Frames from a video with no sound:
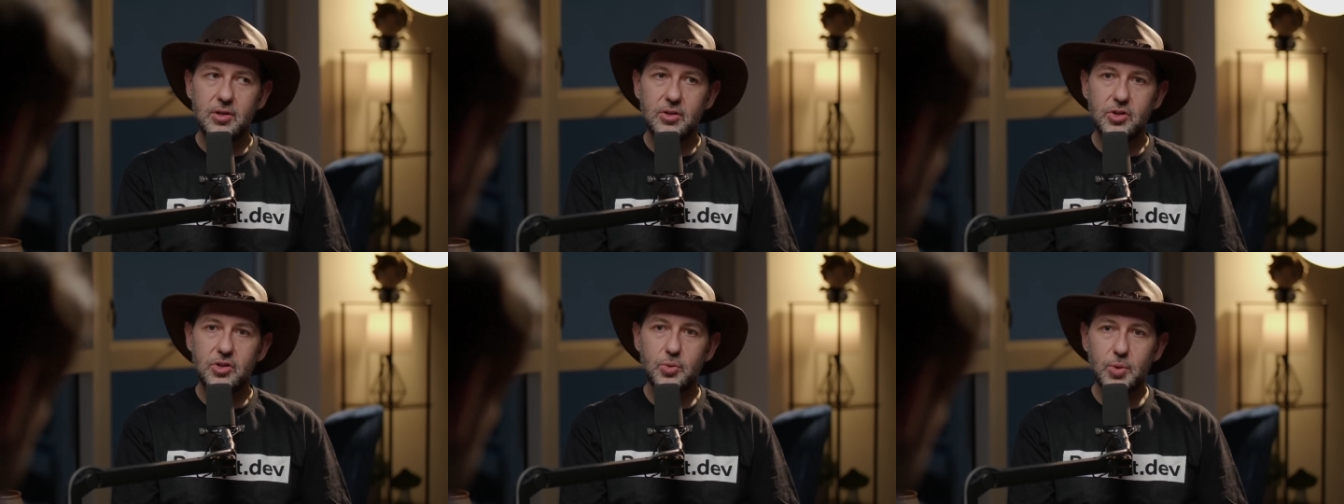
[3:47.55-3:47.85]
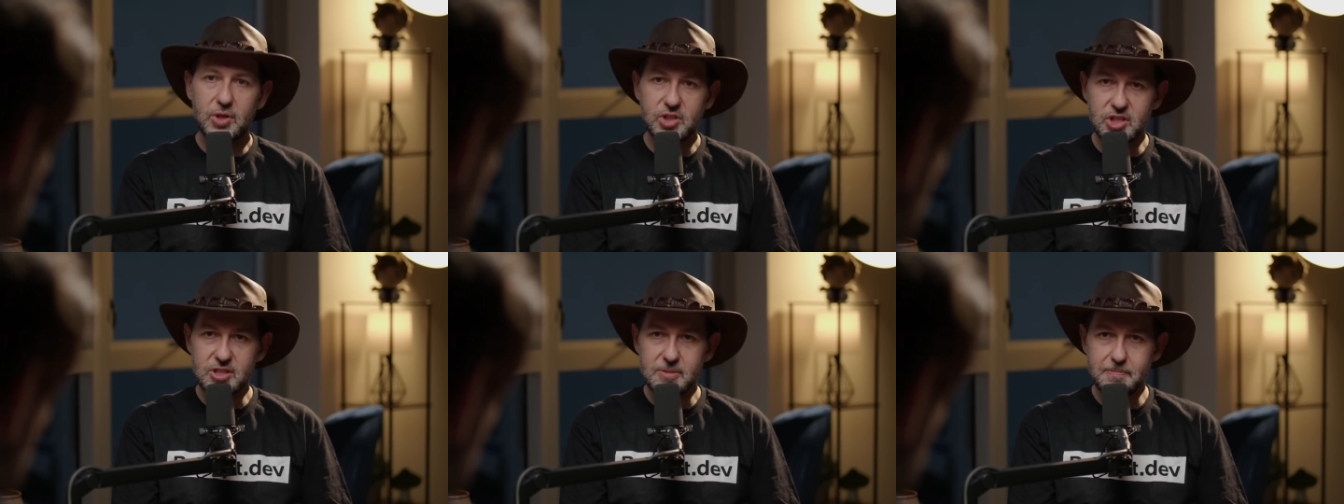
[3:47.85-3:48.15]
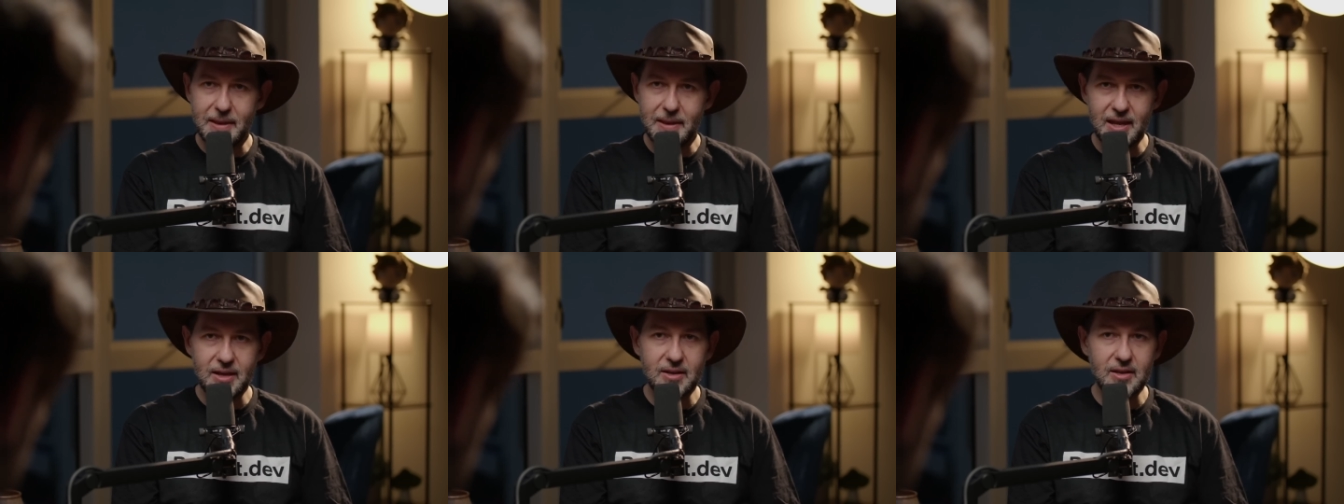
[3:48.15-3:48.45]
Twitch has
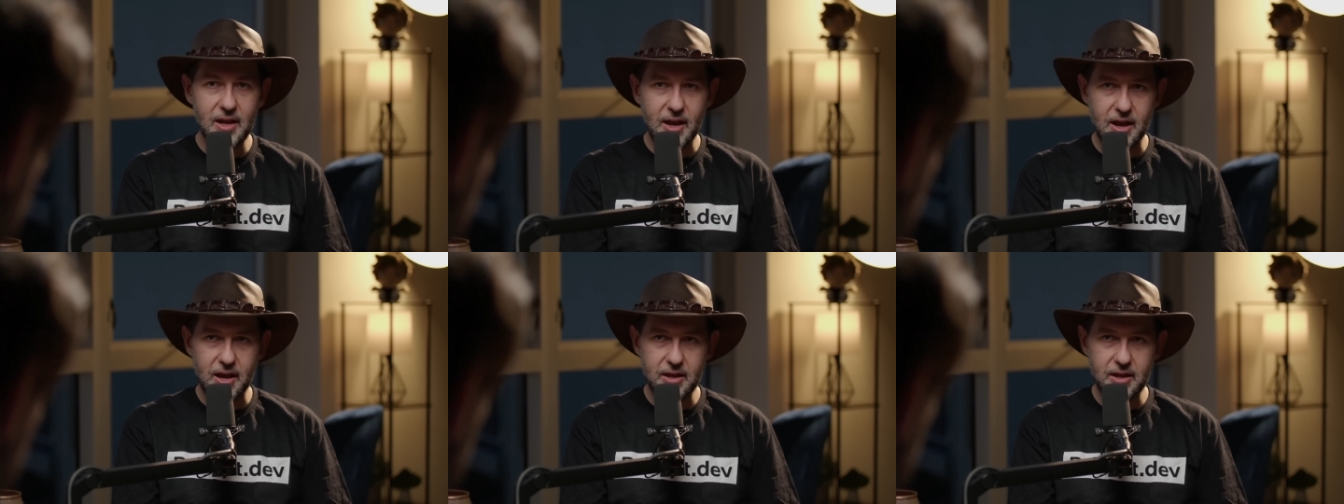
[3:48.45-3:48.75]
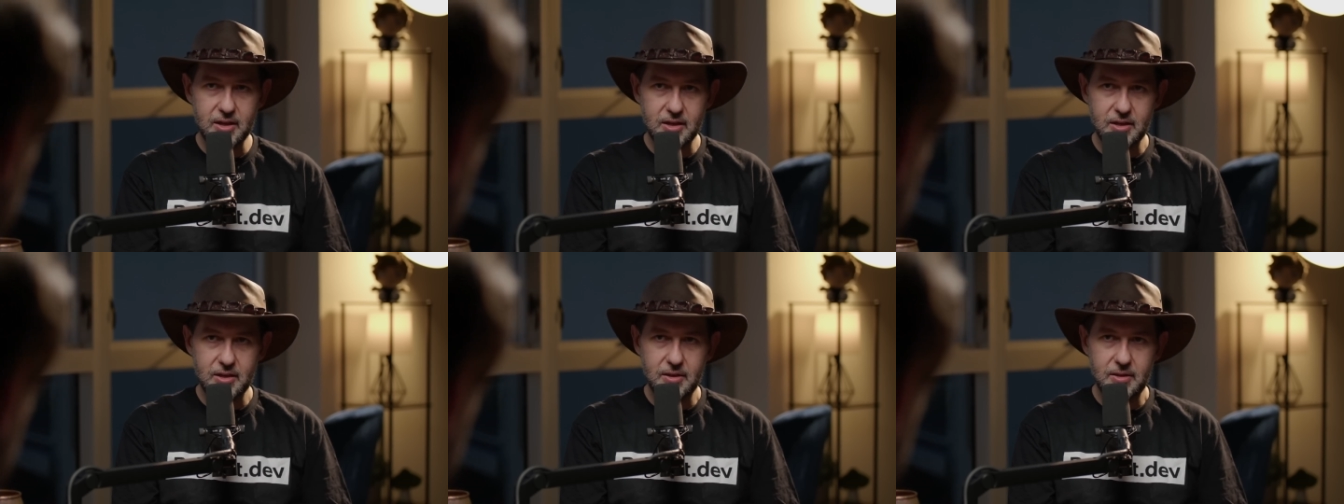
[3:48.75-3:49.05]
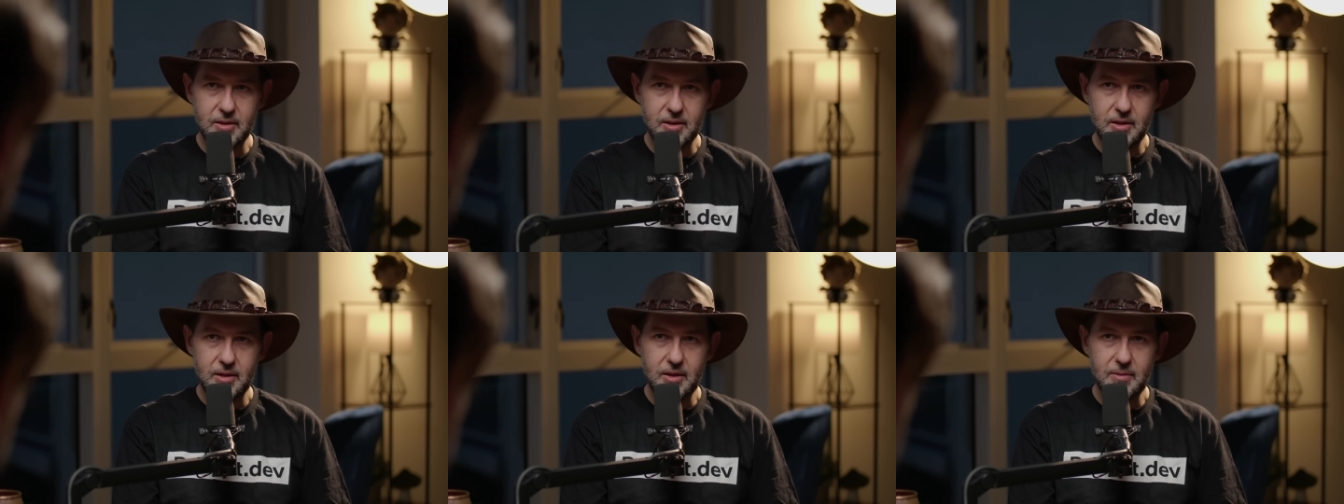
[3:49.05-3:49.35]
banned Doc
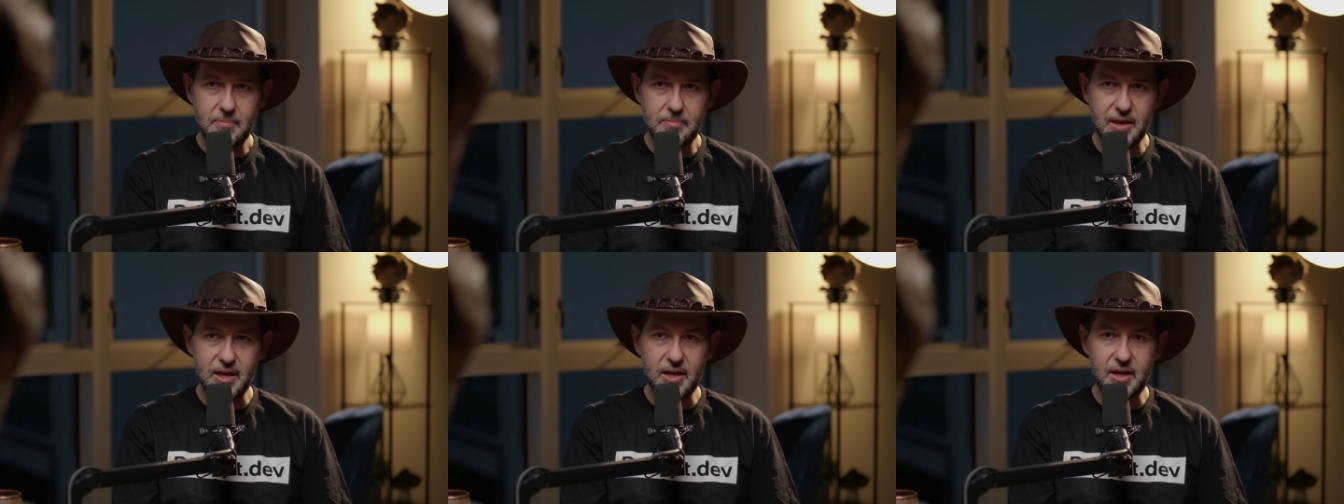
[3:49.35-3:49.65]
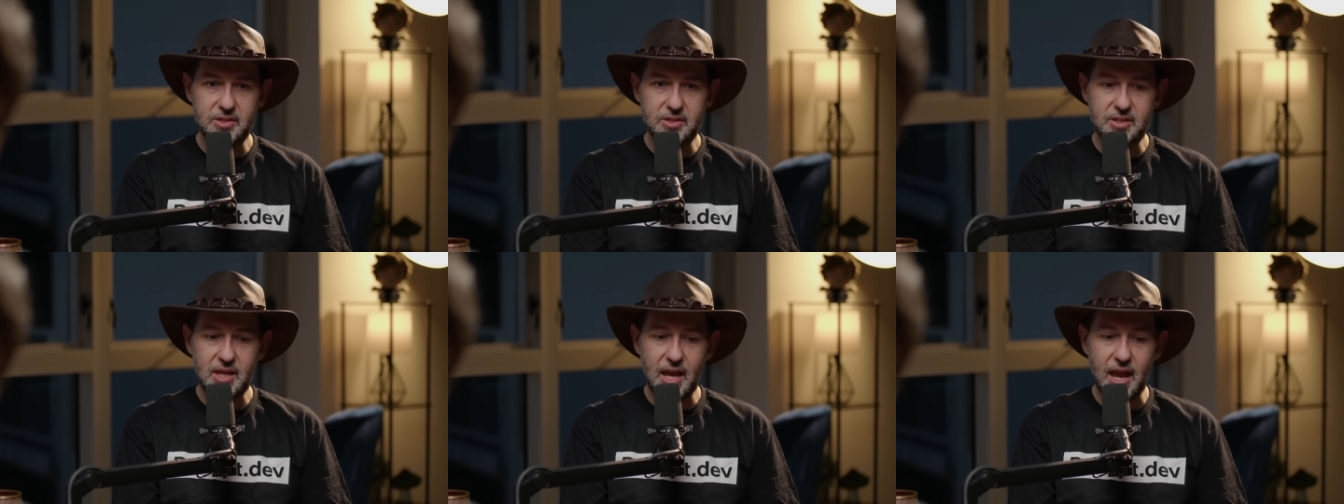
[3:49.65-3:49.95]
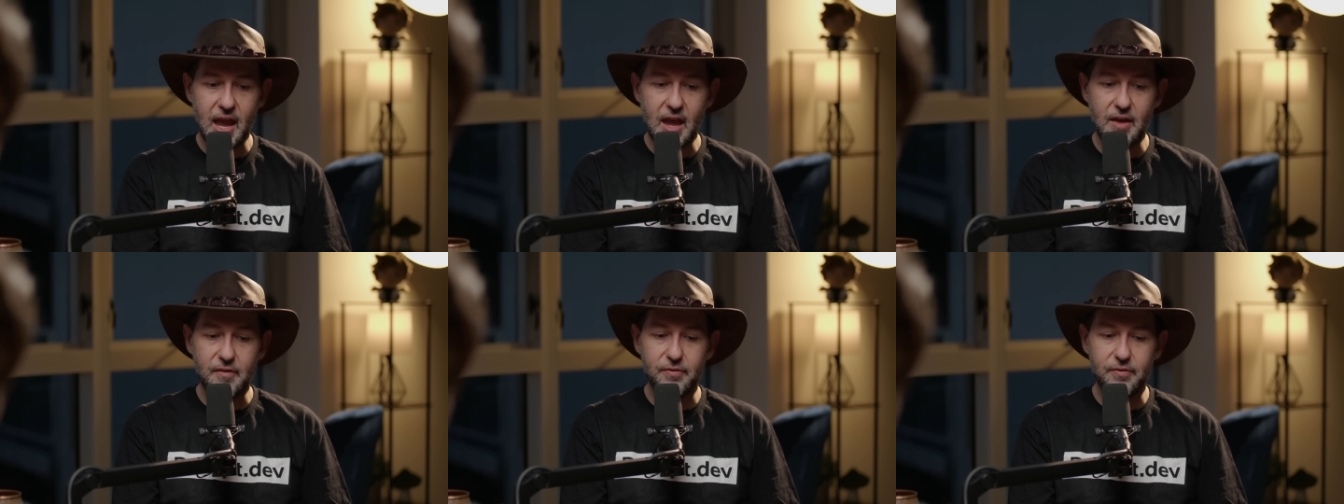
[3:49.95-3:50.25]
because they
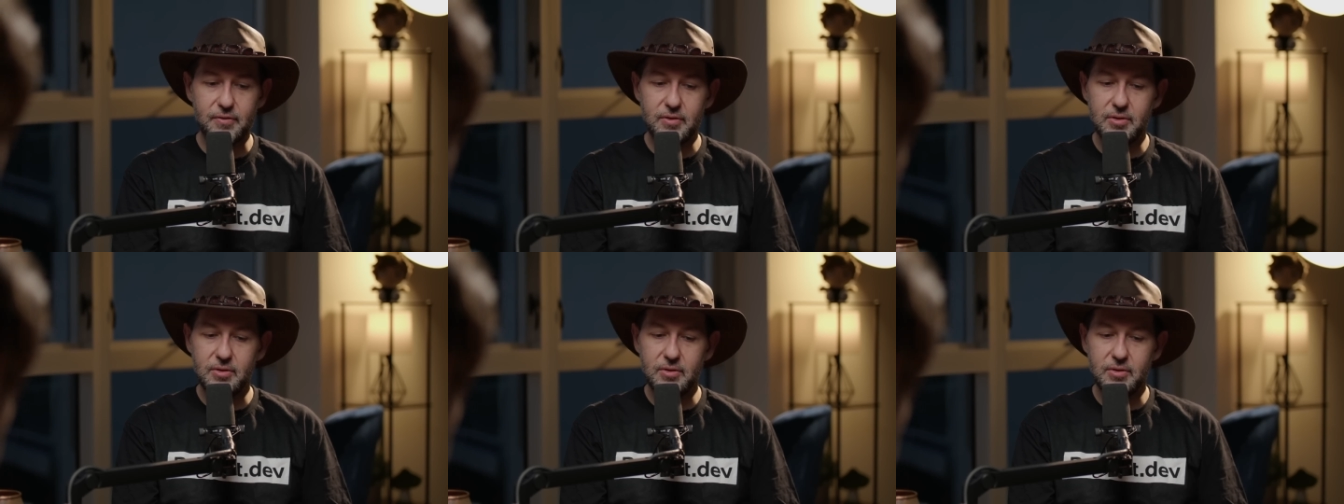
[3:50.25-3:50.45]
have